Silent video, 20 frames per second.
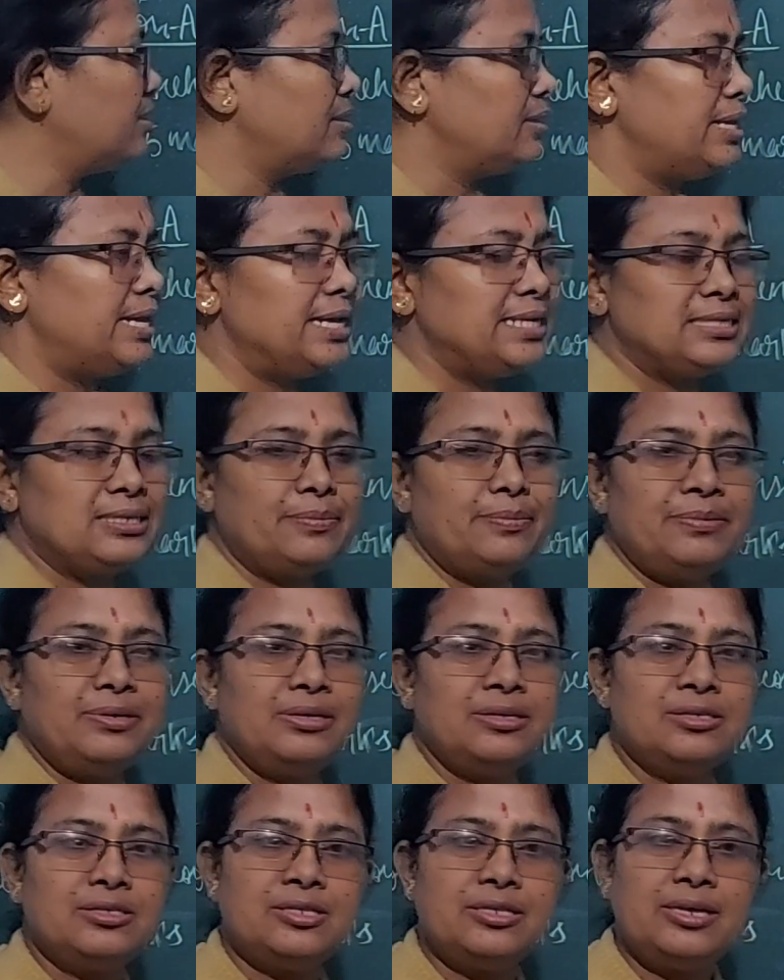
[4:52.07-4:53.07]

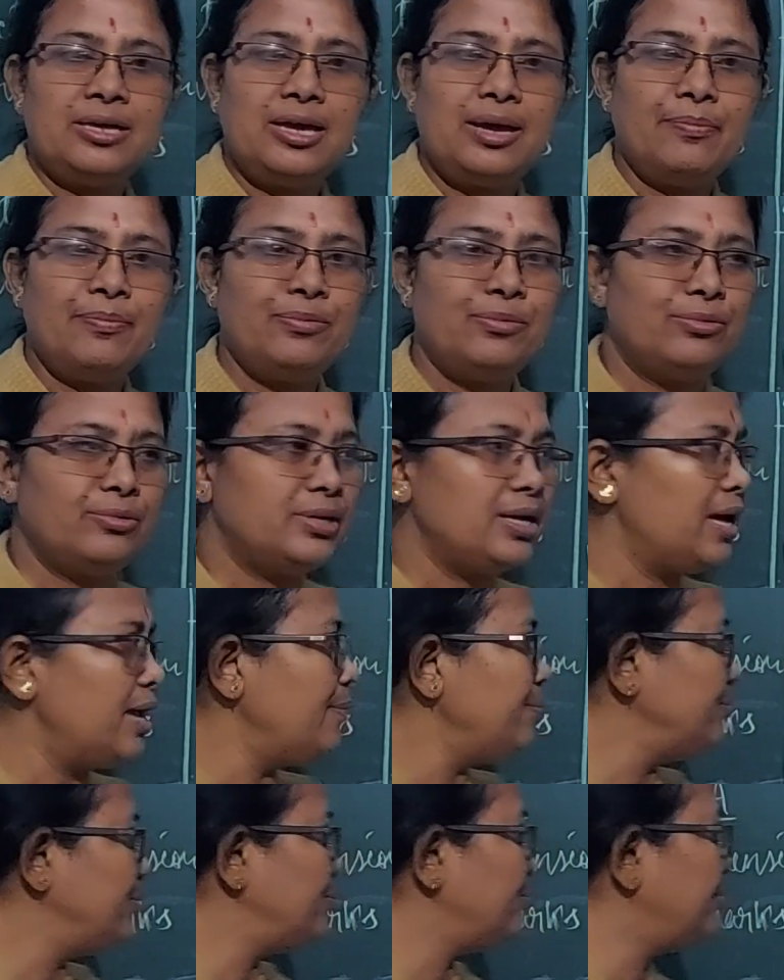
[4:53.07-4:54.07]
examiners, they have no
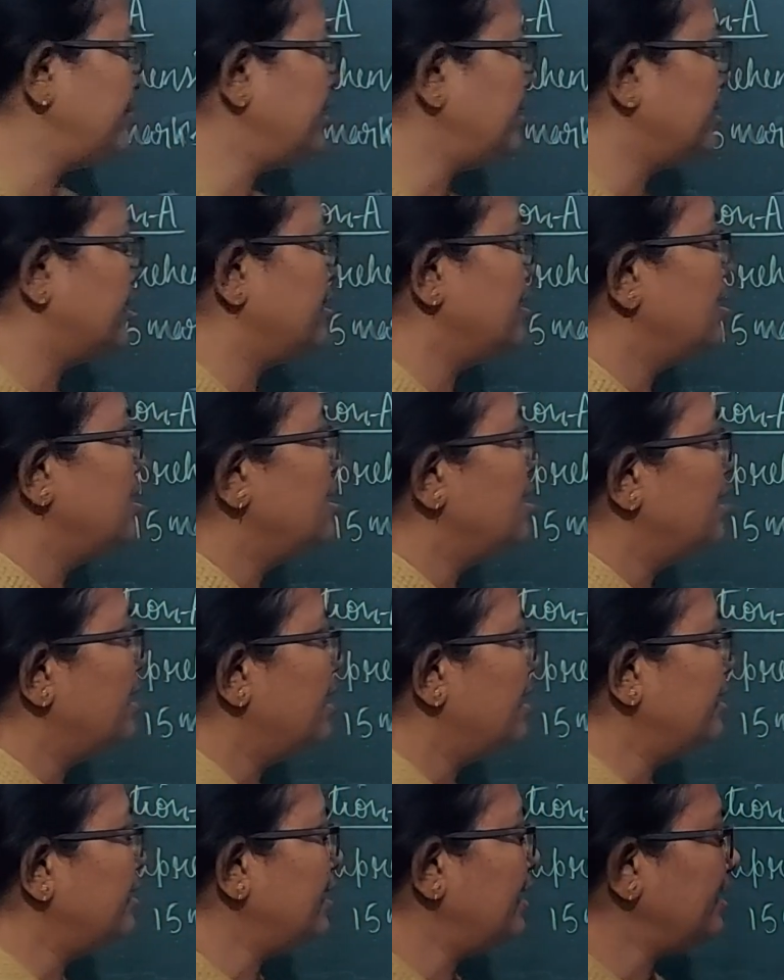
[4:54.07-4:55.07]
time to read it
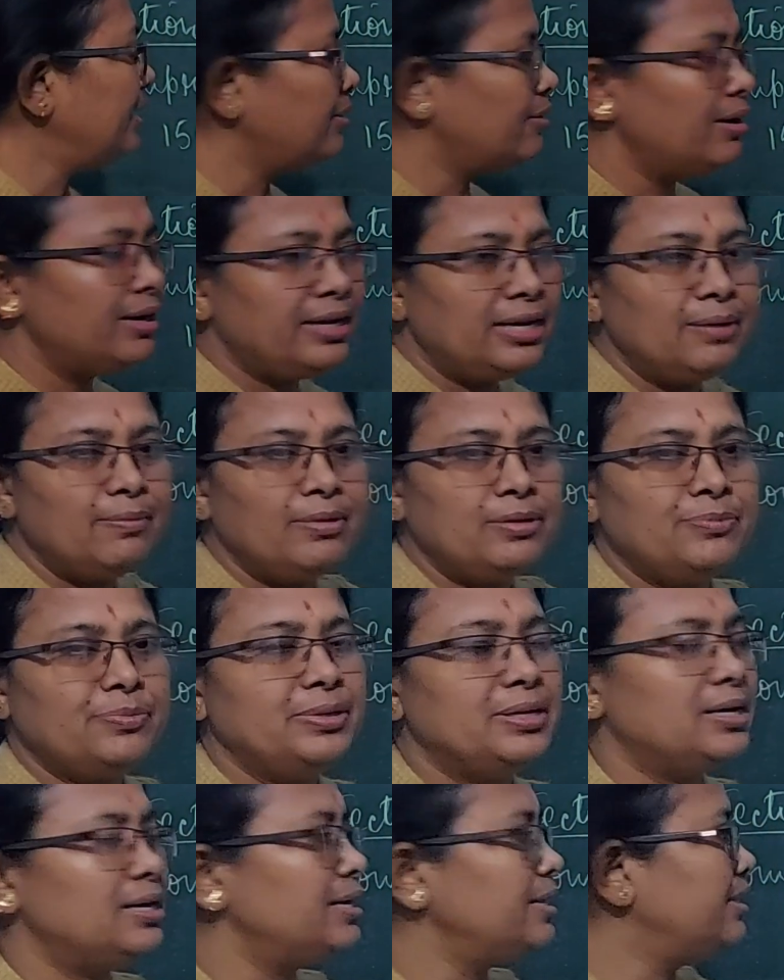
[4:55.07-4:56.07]
and handwriting must be
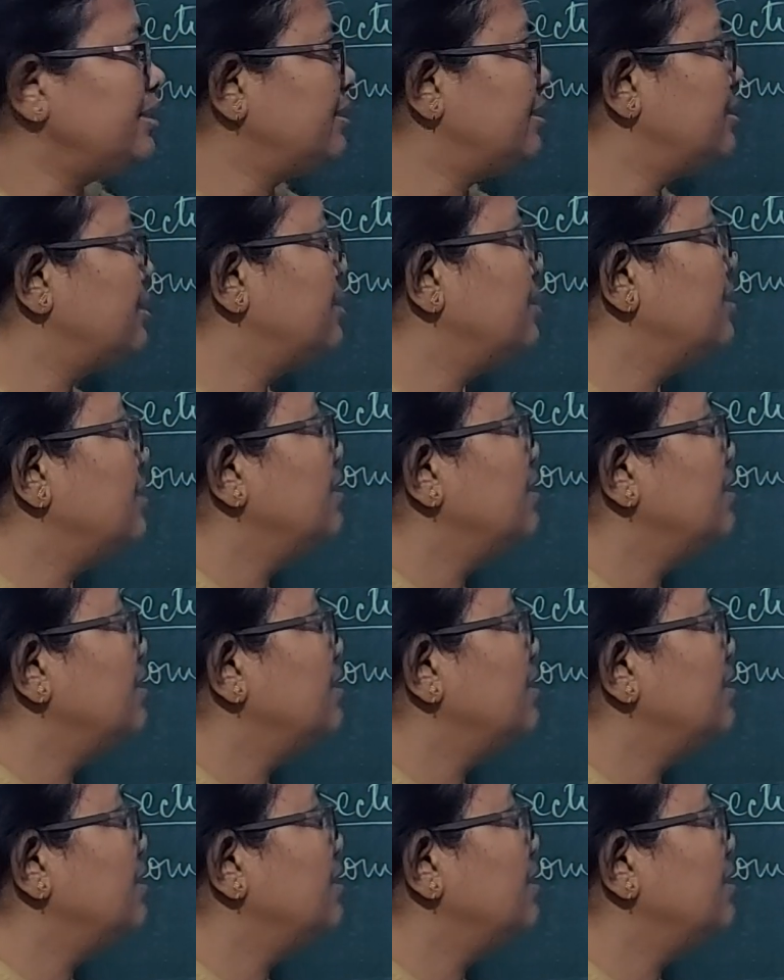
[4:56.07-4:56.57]
clean.